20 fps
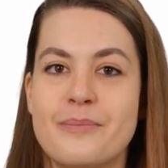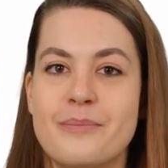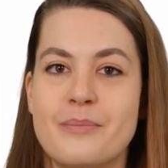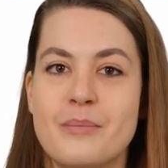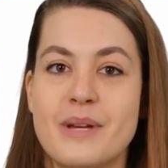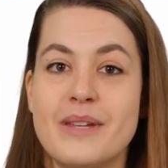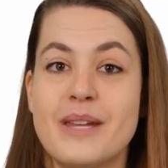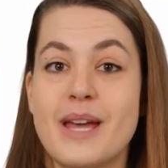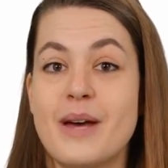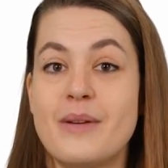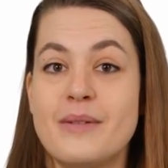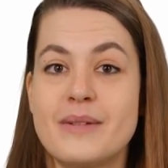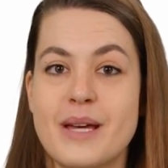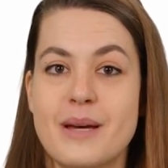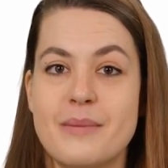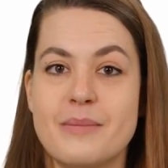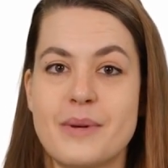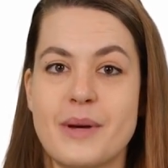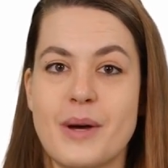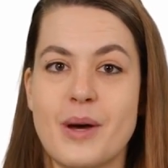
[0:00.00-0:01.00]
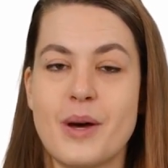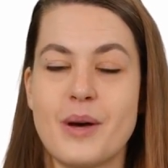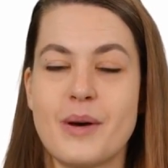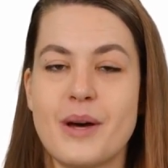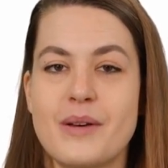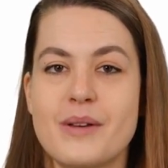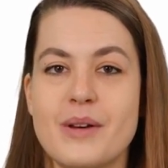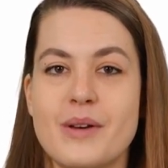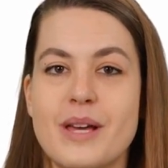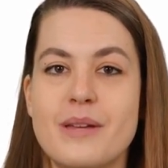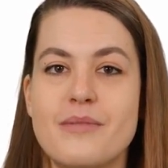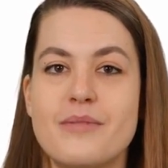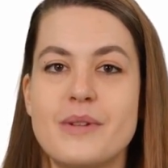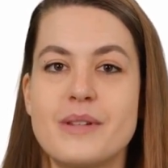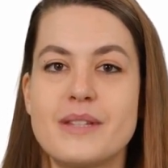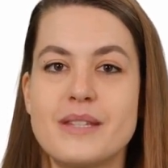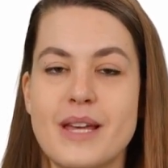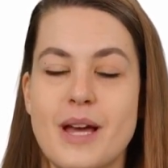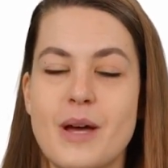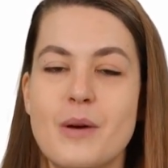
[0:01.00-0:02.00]
Without them, all other
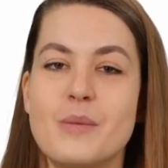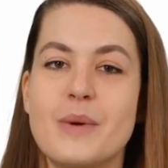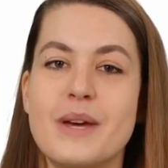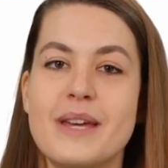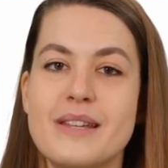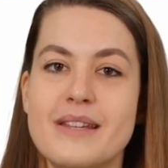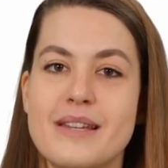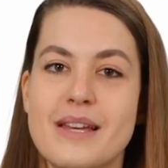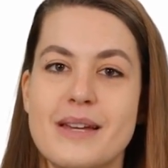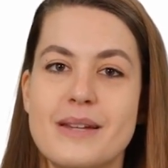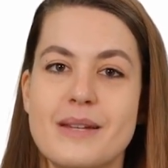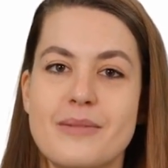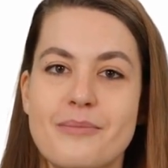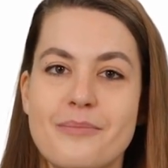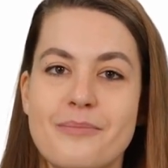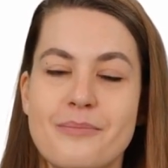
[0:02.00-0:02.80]
efforts are wasted.